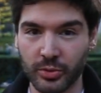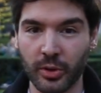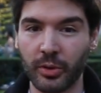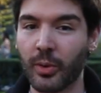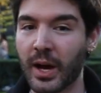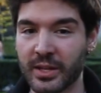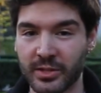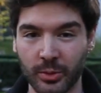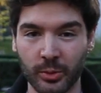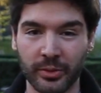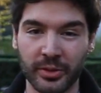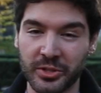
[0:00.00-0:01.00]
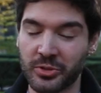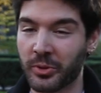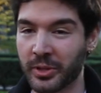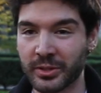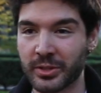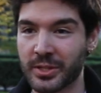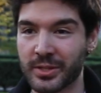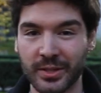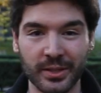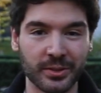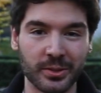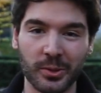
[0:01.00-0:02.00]
Otherwise, there is no interest
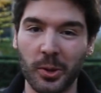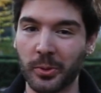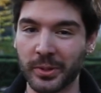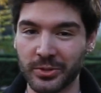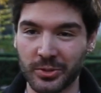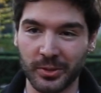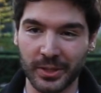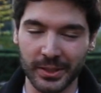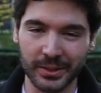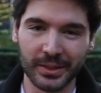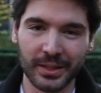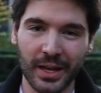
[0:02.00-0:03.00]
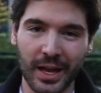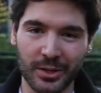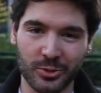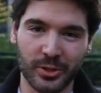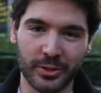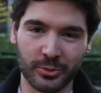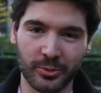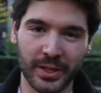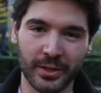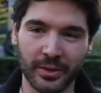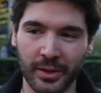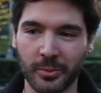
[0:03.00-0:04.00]
and no one is going to actually do
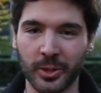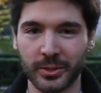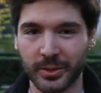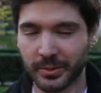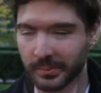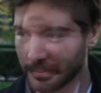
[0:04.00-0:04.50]
anything about it.